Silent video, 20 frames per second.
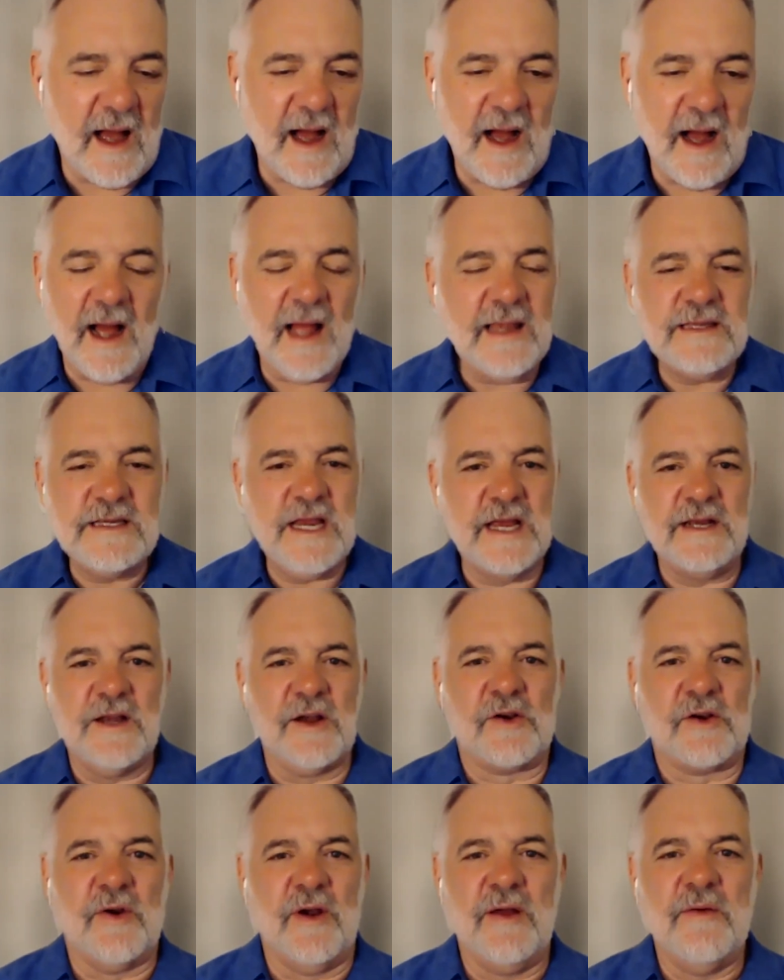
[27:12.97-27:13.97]
I tend
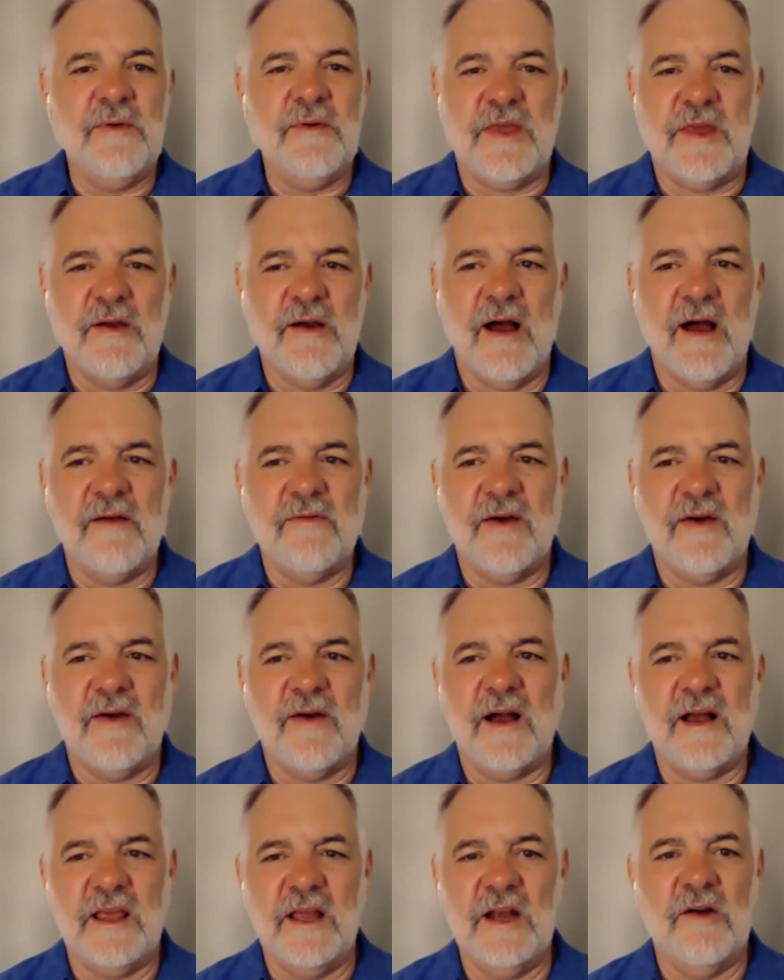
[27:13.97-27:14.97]
to agree with you. I've
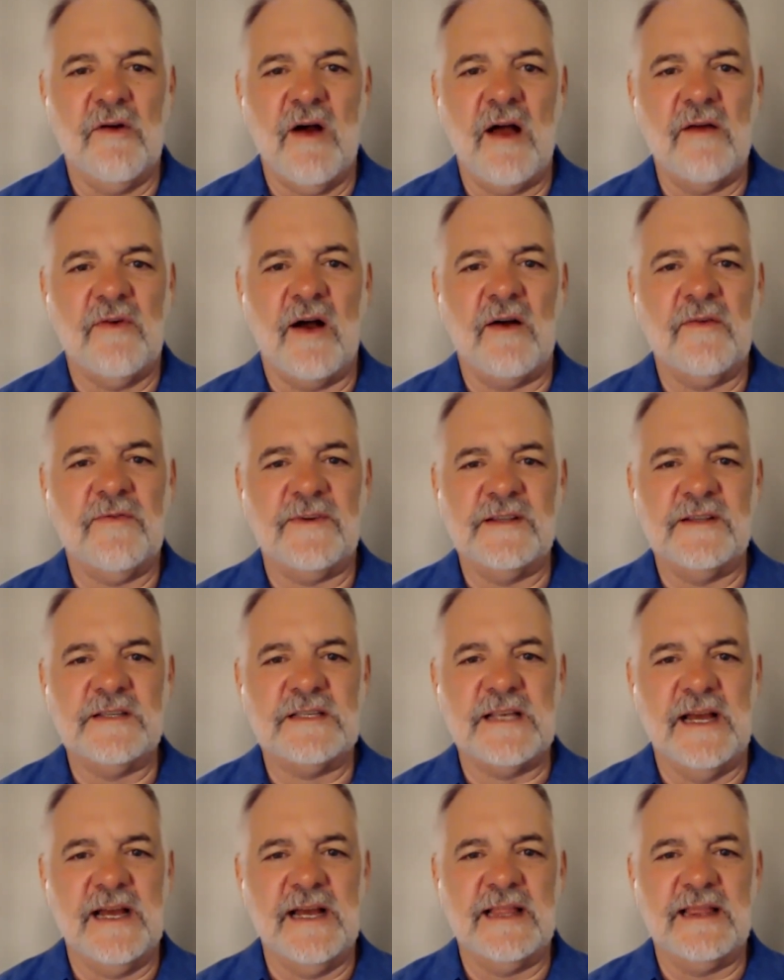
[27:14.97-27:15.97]
often
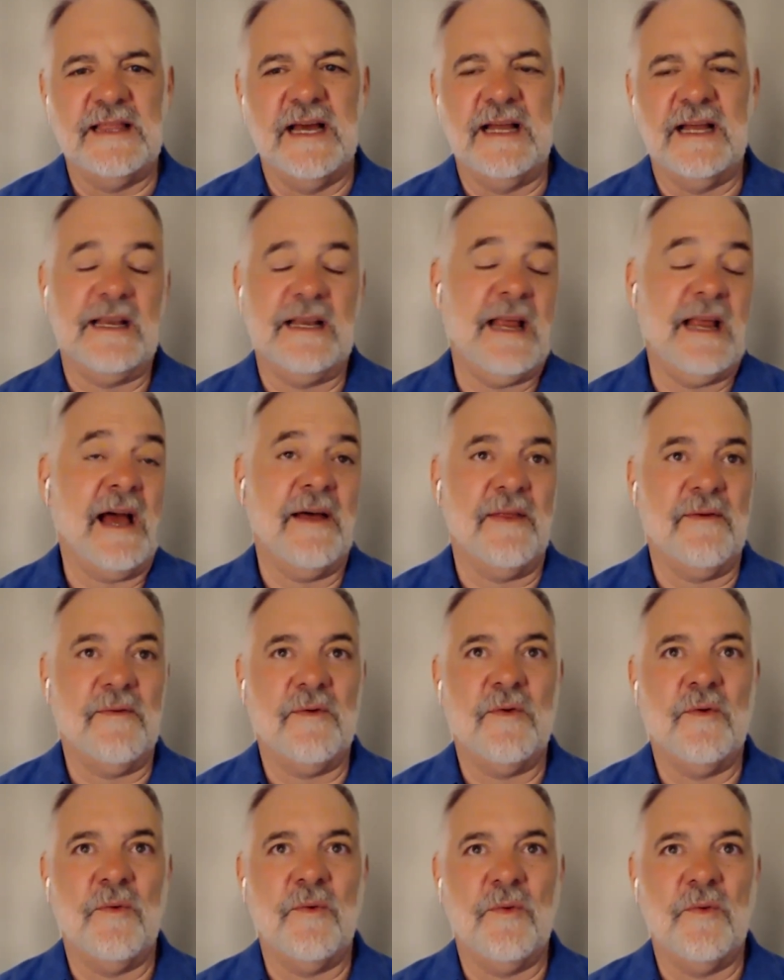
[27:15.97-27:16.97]
said that,
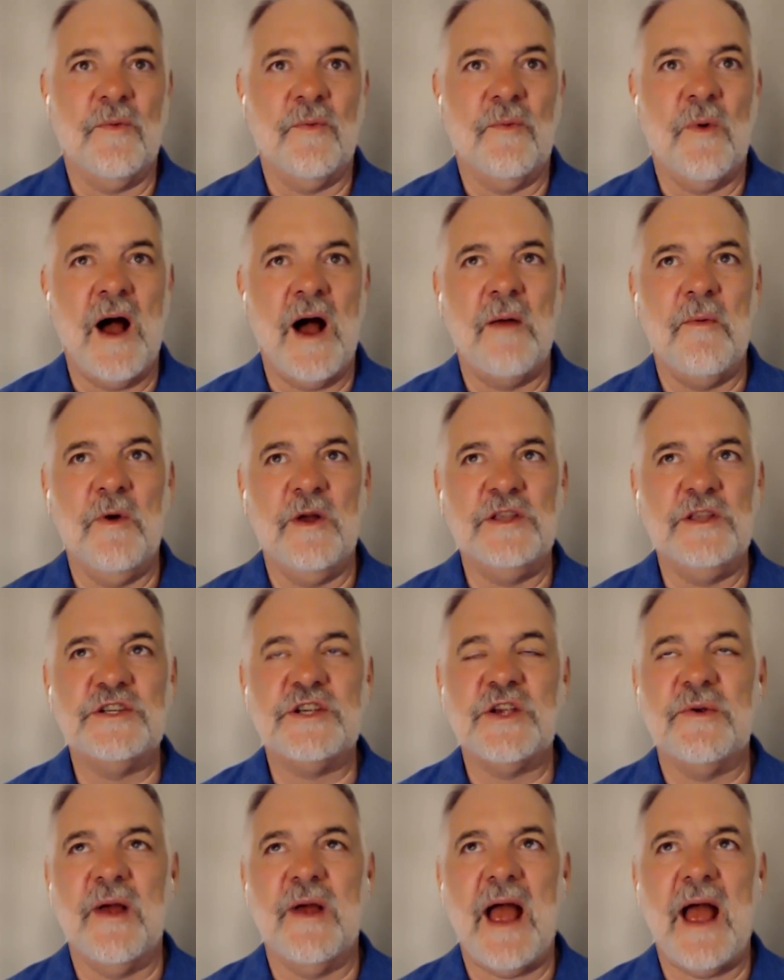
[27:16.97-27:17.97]
why
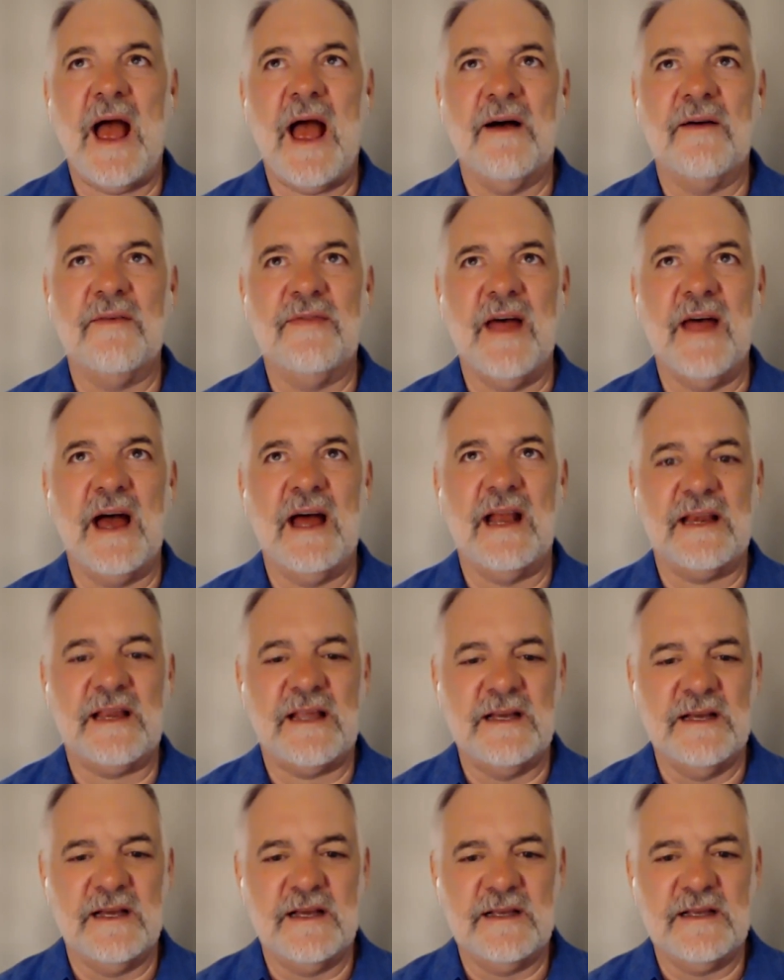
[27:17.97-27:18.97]
would you have
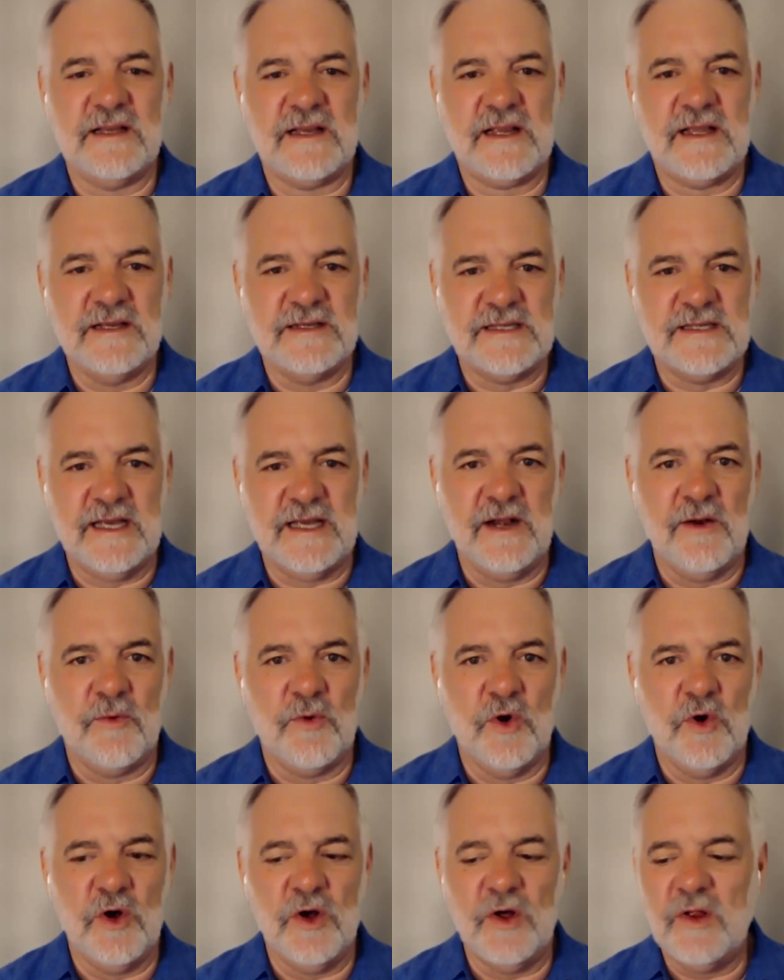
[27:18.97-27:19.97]
that casita
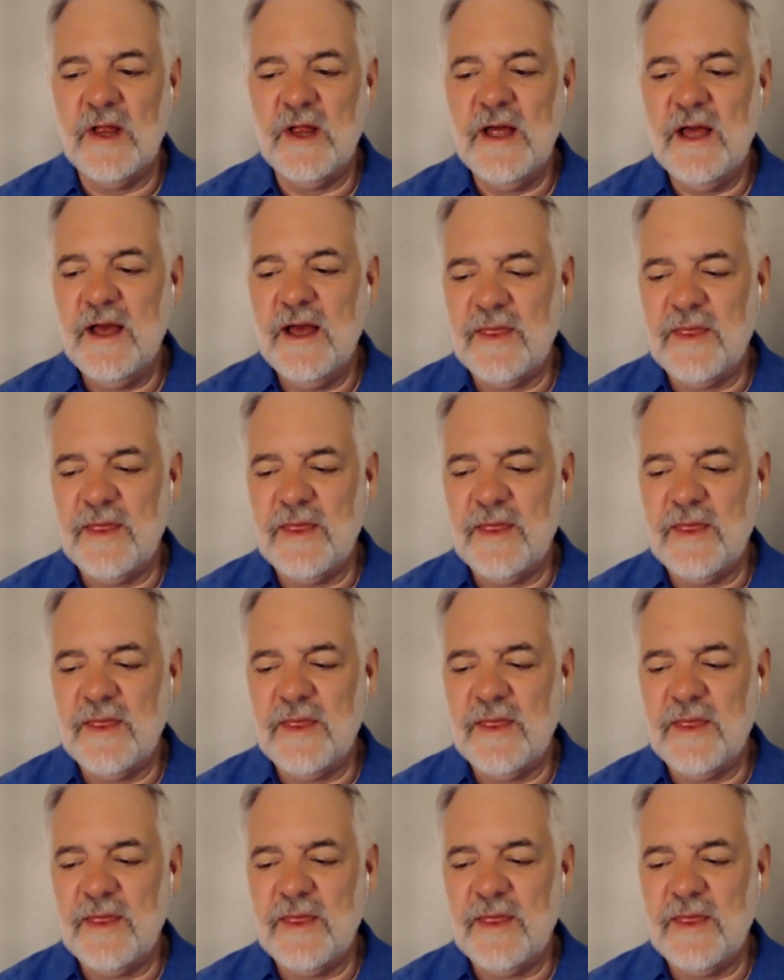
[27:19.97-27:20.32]
rule?